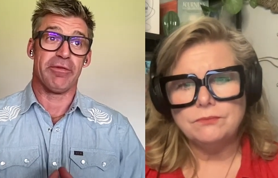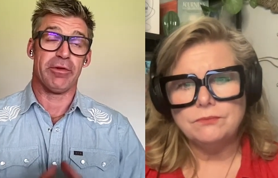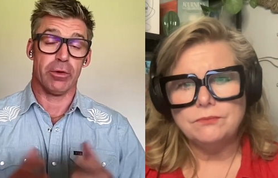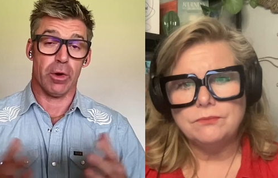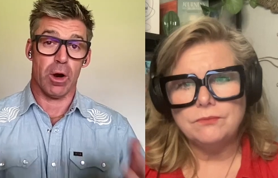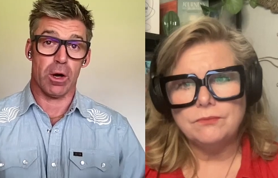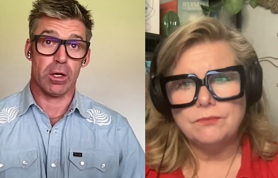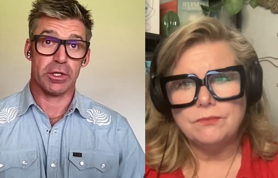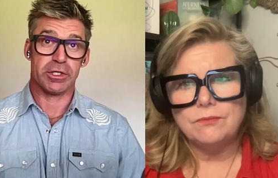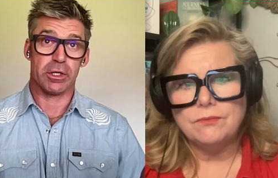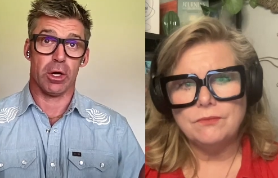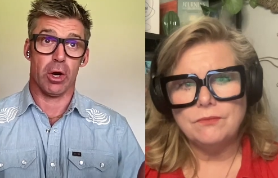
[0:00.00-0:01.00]
Speaker 1: if you
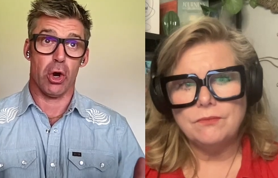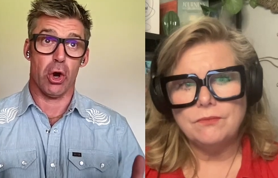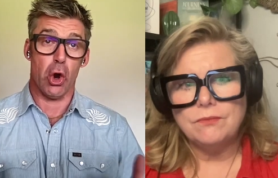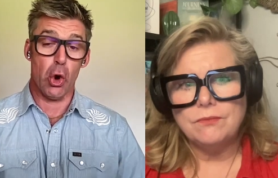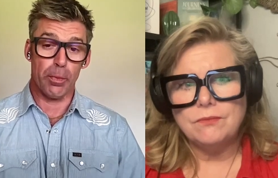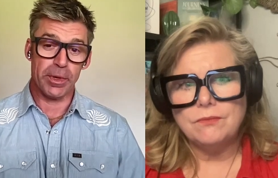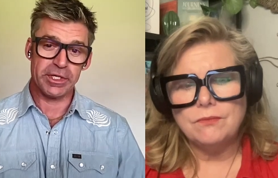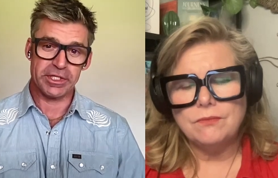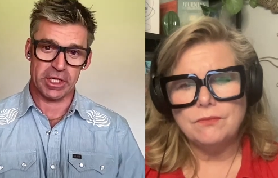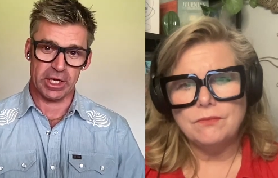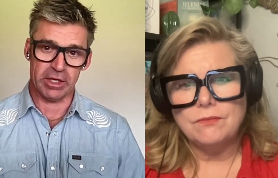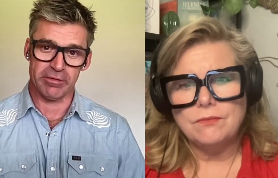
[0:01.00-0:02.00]
aren't open
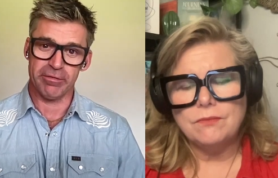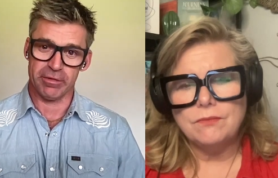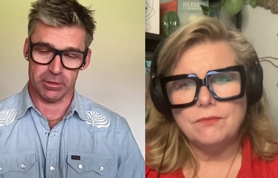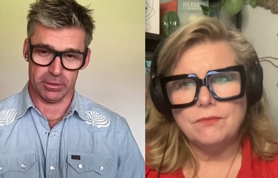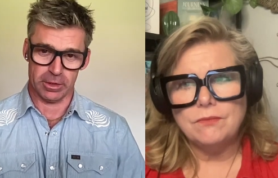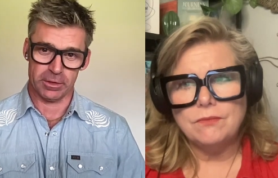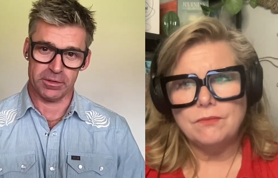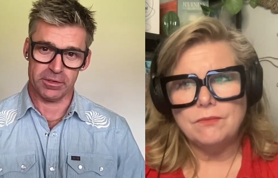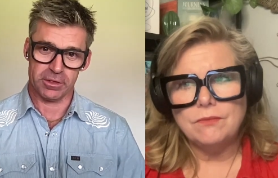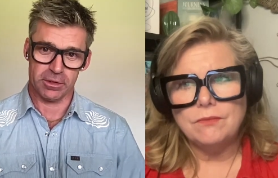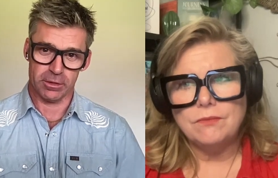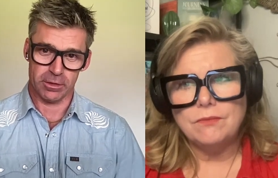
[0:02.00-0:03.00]
to
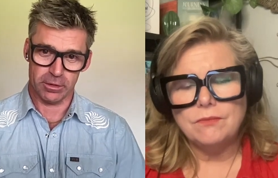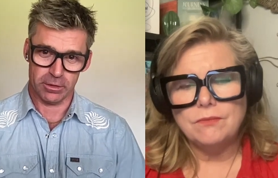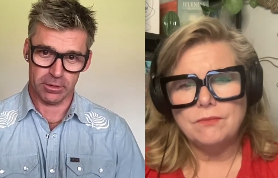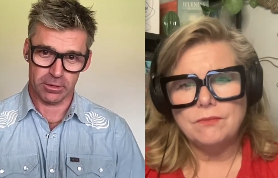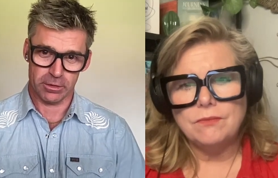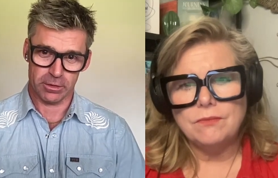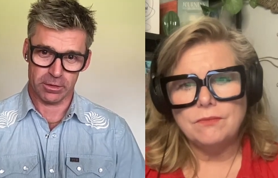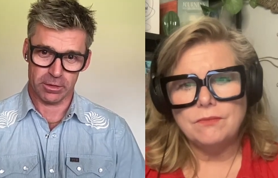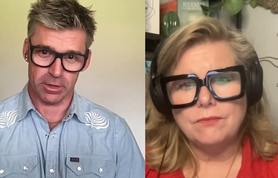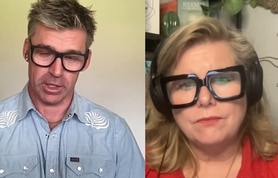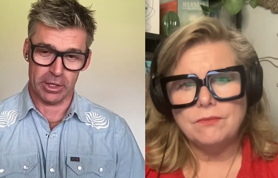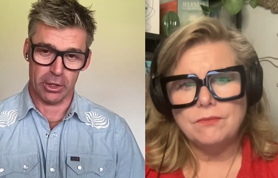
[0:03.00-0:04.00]
influence
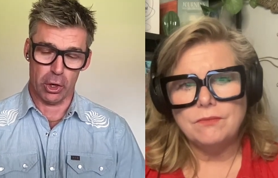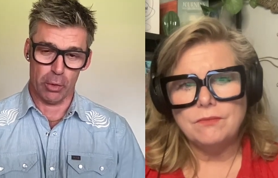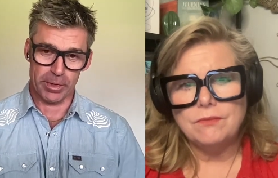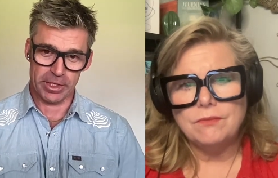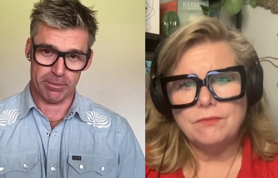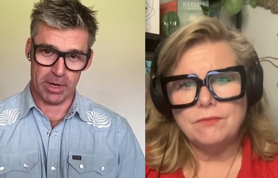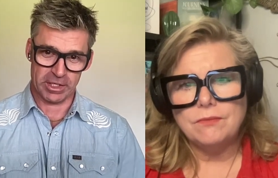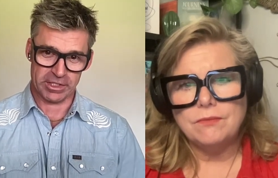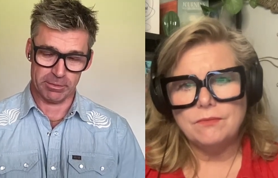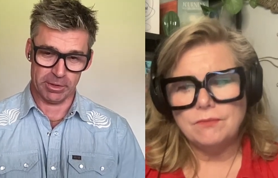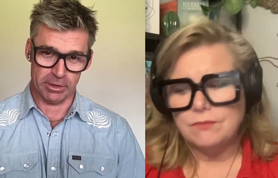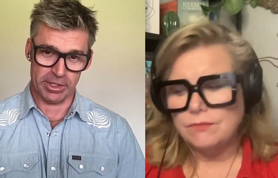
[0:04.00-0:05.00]
and open to
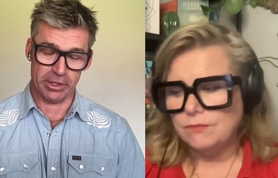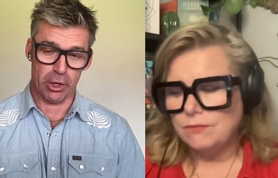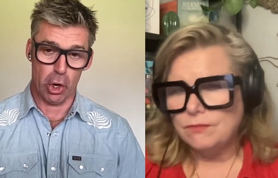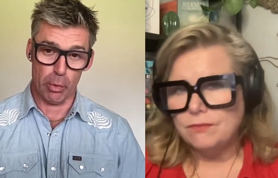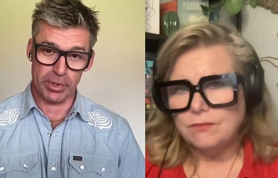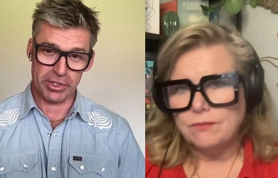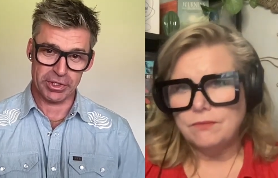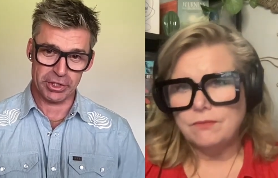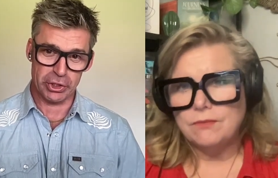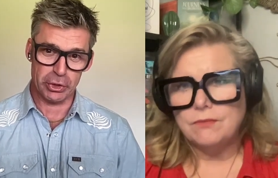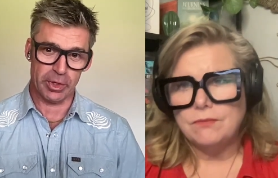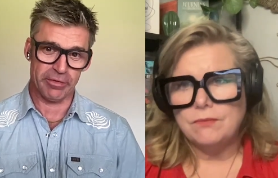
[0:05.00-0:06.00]
possibility and open to
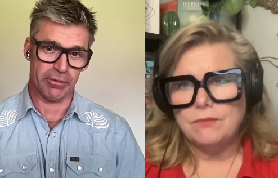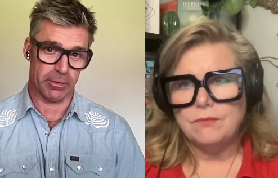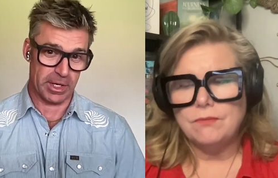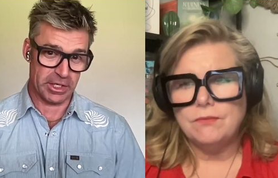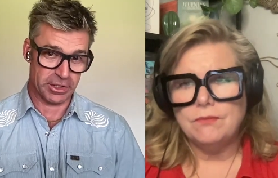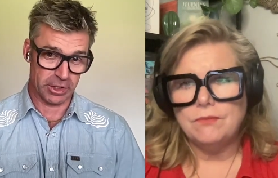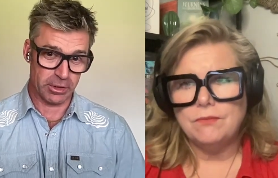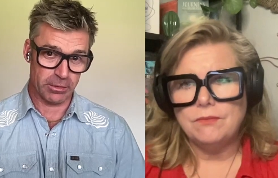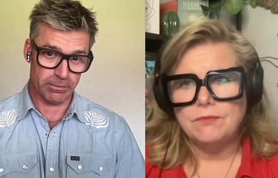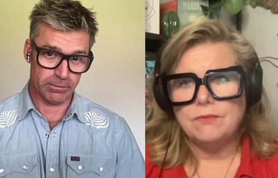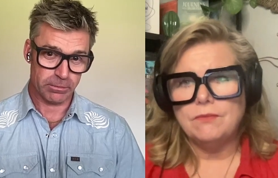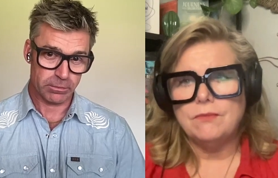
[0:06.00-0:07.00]
new information,